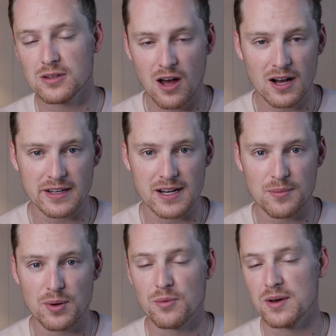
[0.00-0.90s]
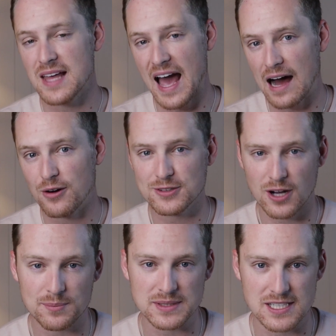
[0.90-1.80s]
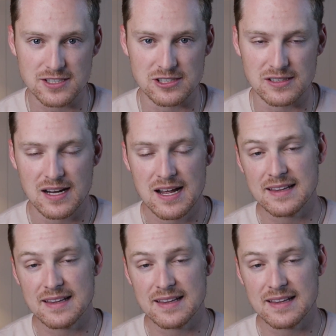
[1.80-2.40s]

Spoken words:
lock it up without competition.